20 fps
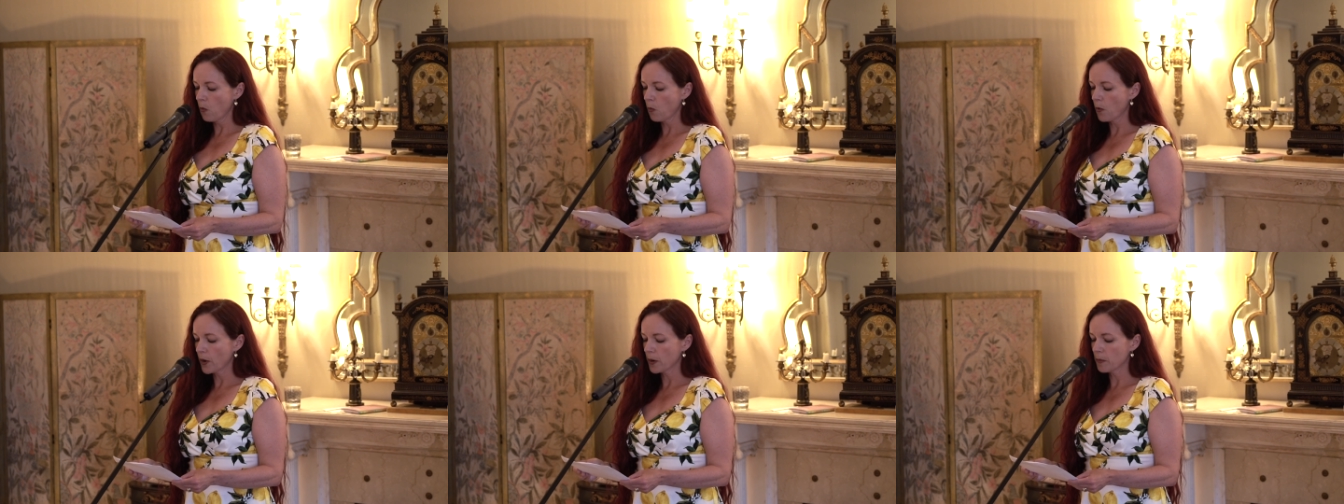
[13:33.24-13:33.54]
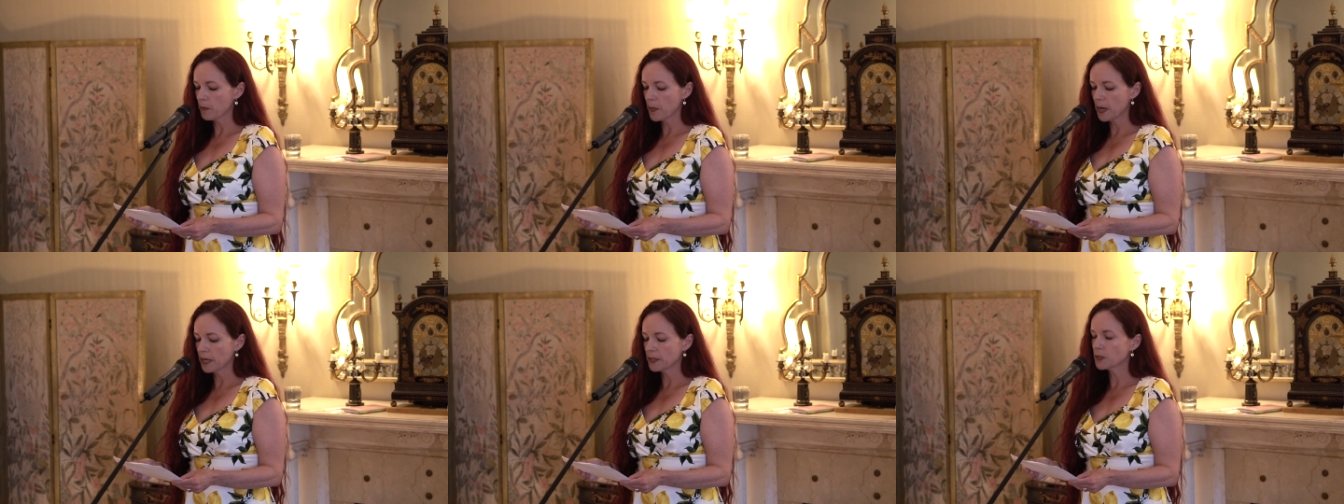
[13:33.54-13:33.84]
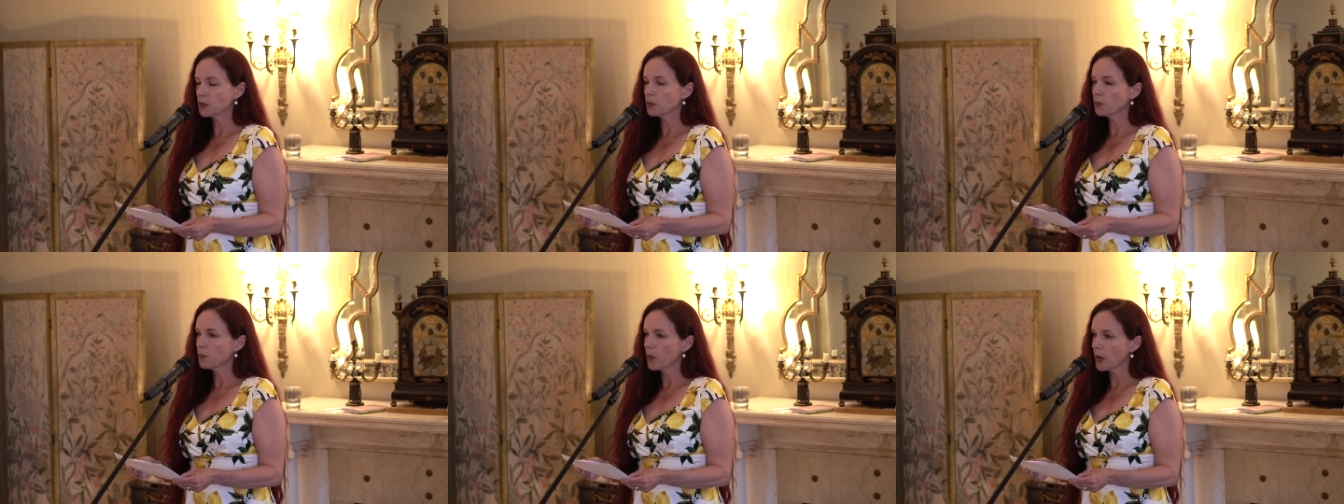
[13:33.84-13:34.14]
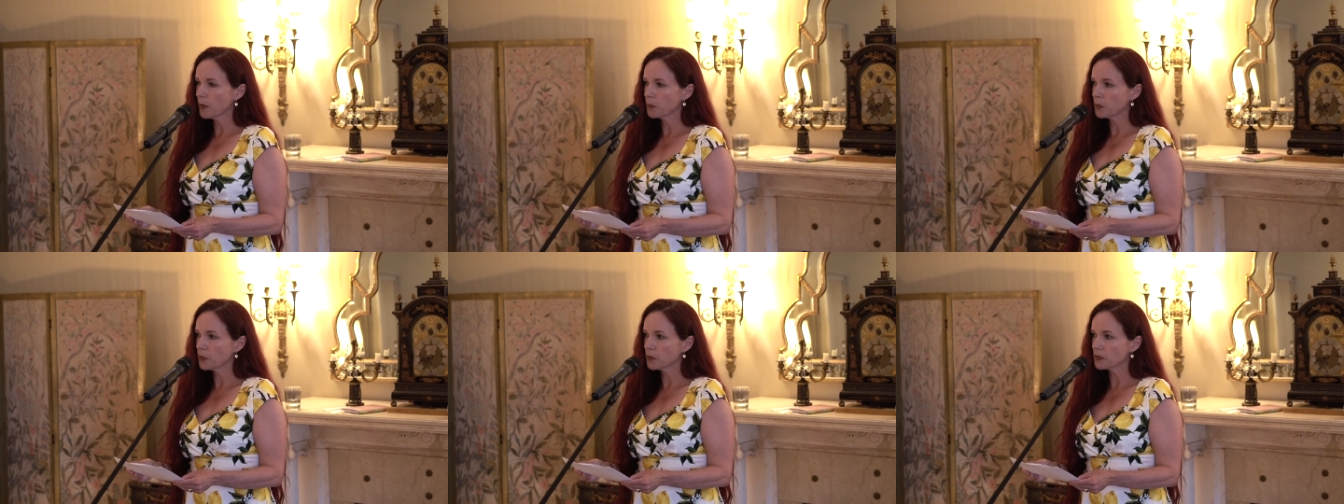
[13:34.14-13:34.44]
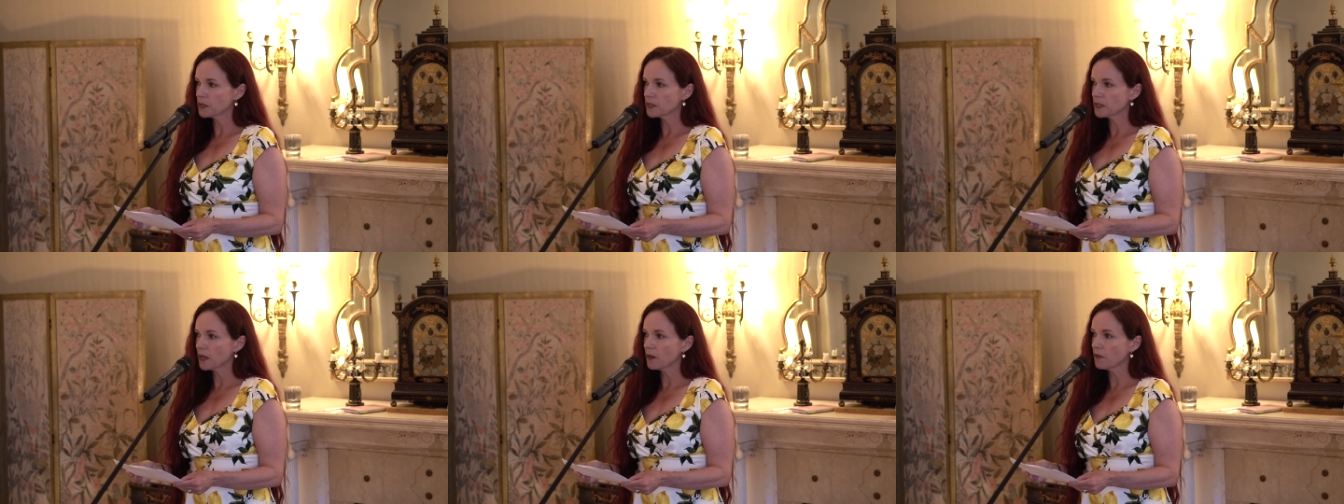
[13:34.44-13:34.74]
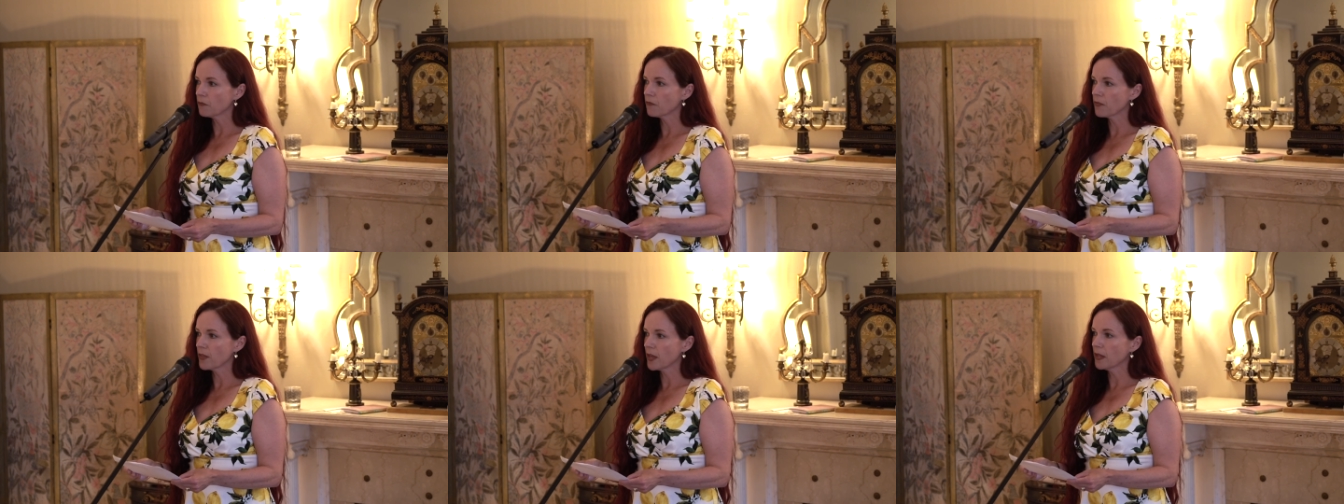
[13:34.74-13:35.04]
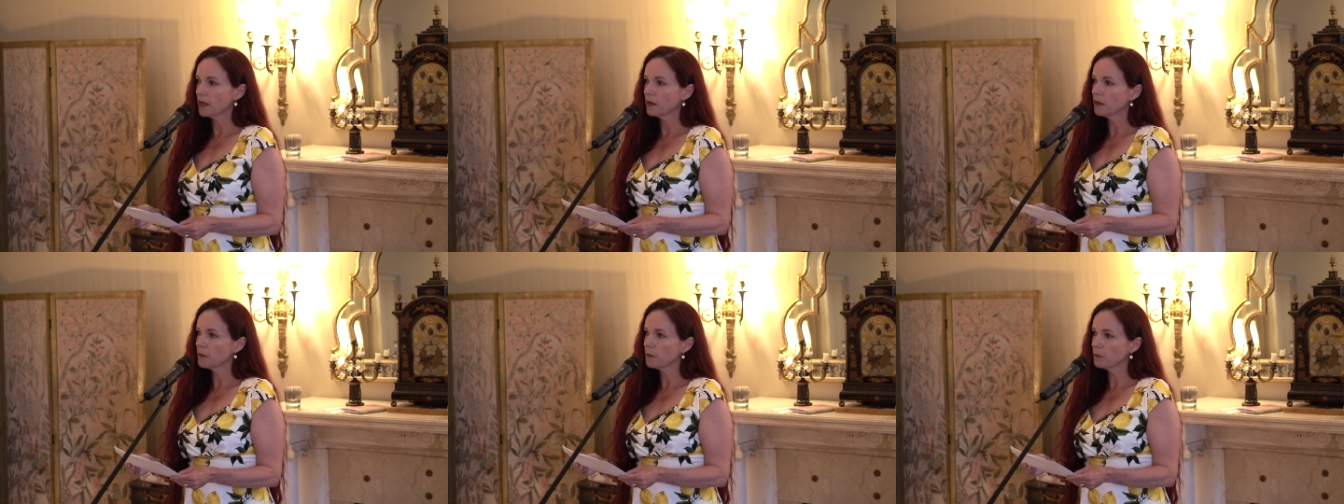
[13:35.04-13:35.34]
where it makes you rape yourself,
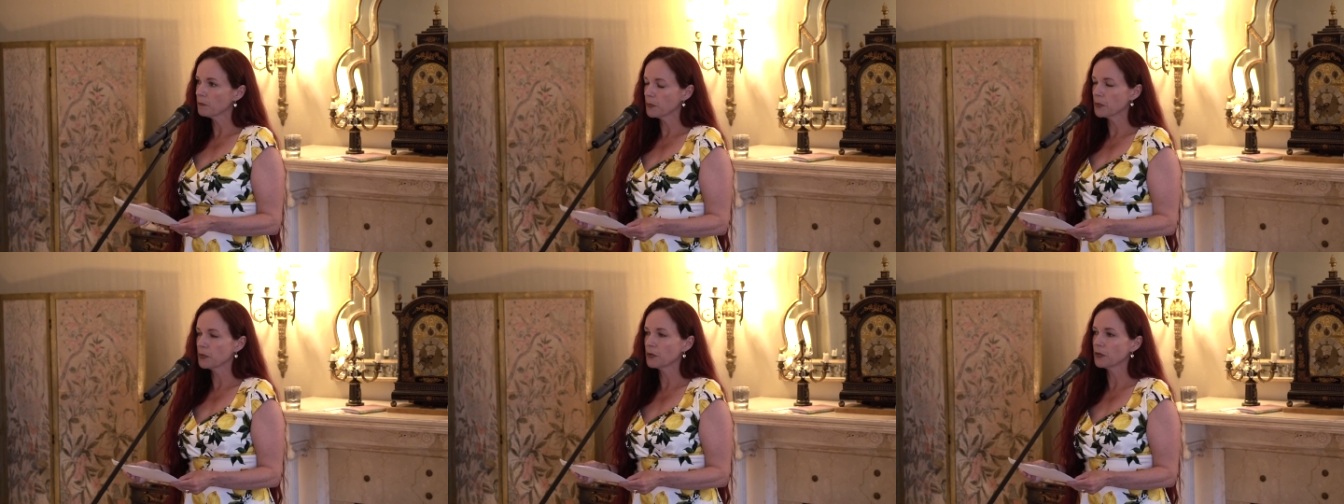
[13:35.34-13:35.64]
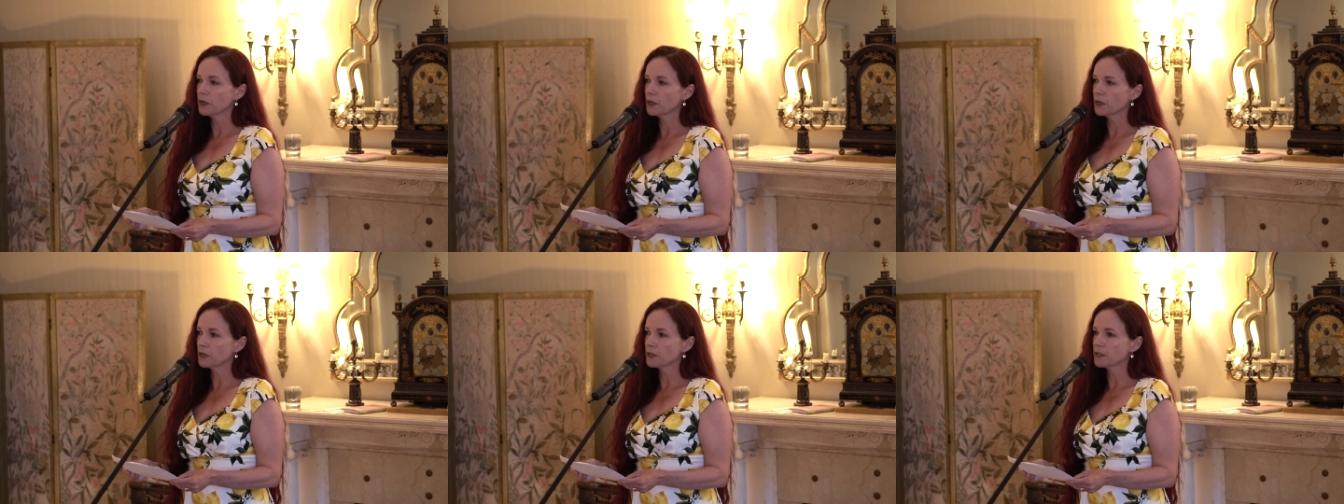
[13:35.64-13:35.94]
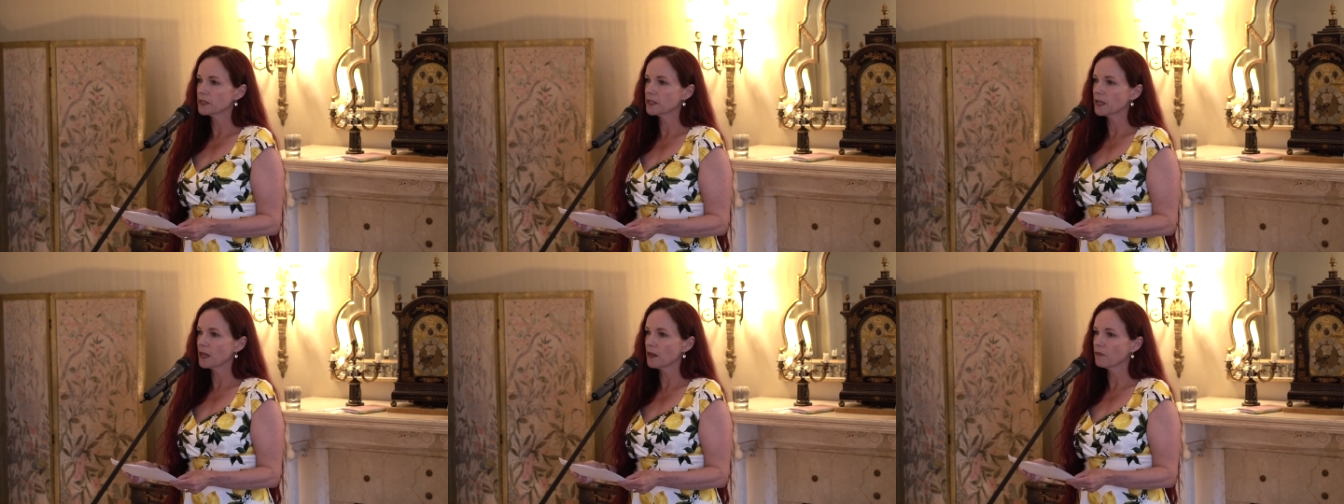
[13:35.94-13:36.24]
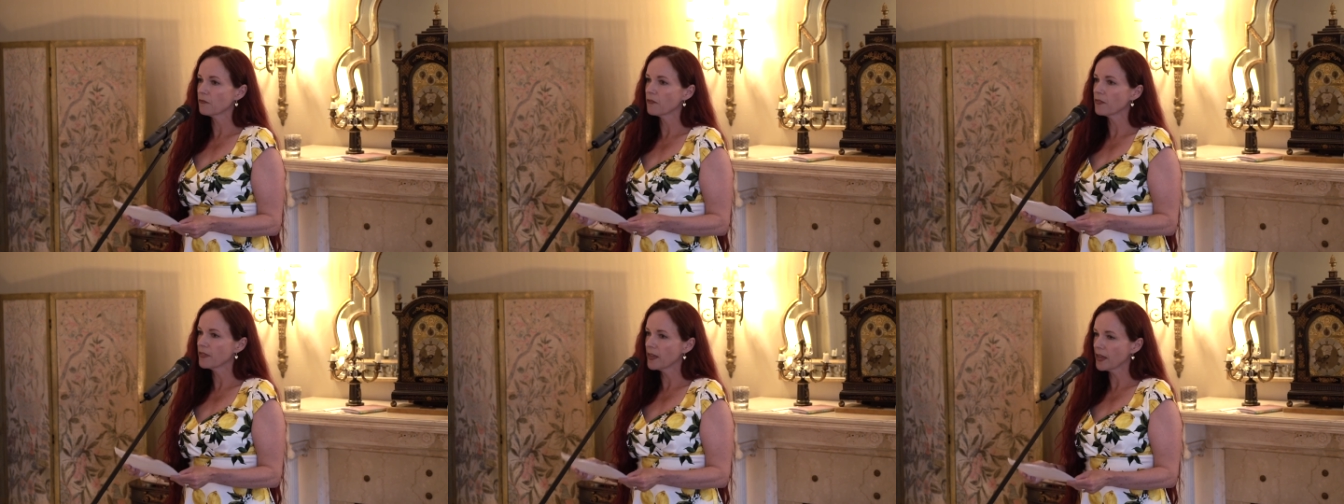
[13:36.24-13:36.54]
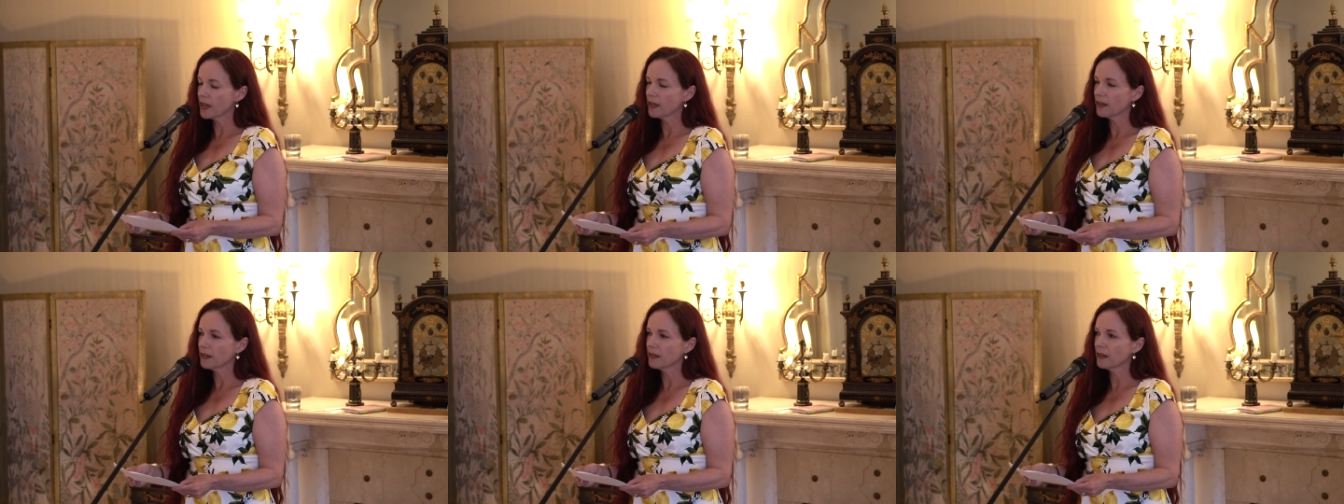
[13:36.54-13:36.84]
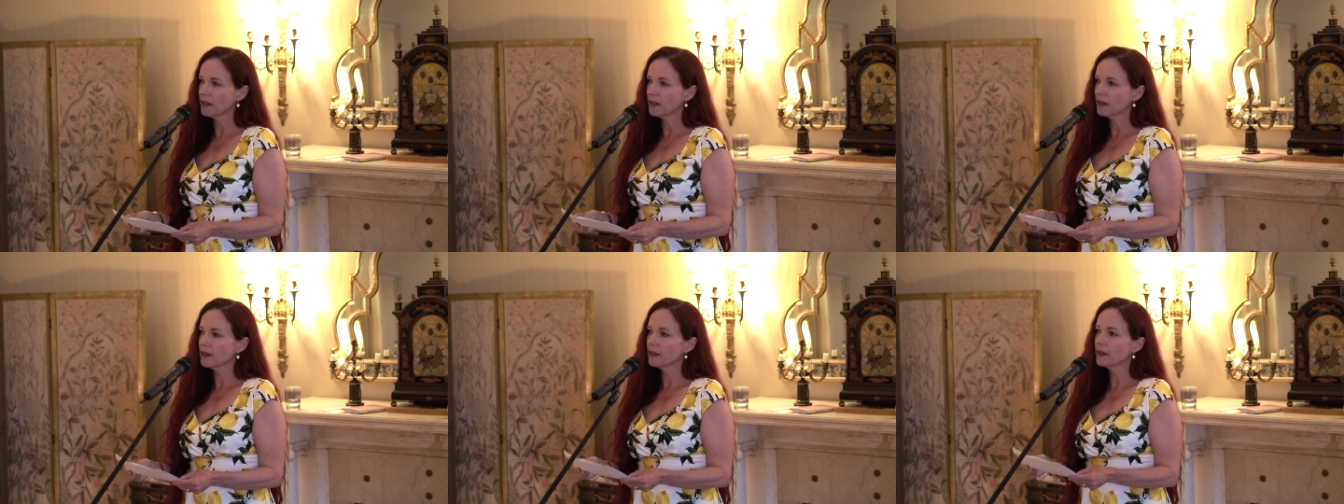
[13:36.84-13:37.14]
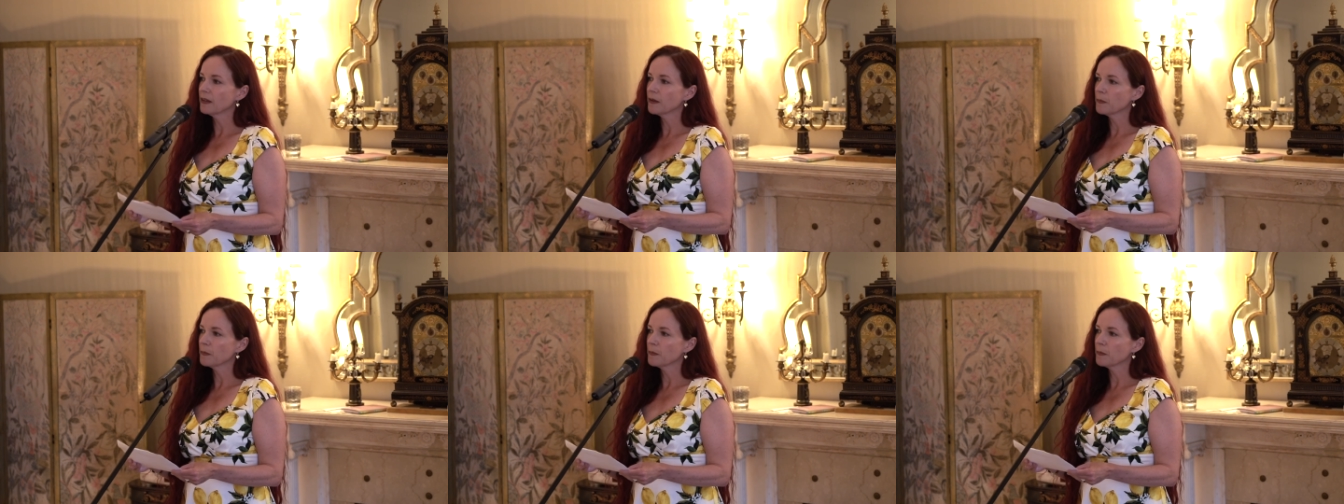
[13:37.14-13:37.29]
then murder yourself, then